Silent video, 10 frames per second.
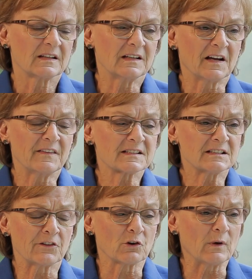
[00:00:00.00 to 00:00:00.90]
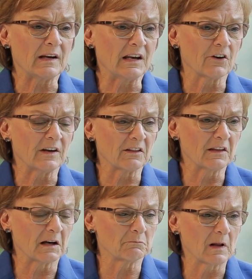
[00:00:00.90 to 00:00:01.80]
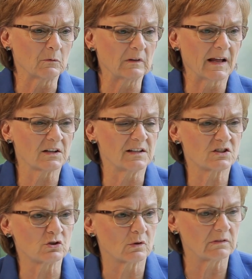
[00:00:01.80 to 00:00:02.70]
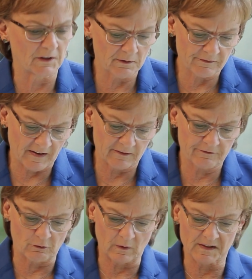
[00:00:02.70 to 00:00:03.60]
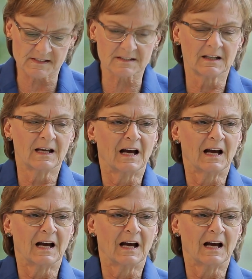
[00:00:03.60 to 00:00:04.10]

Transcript: Yeah, and that's another great area that I'm glad that you clarified for us.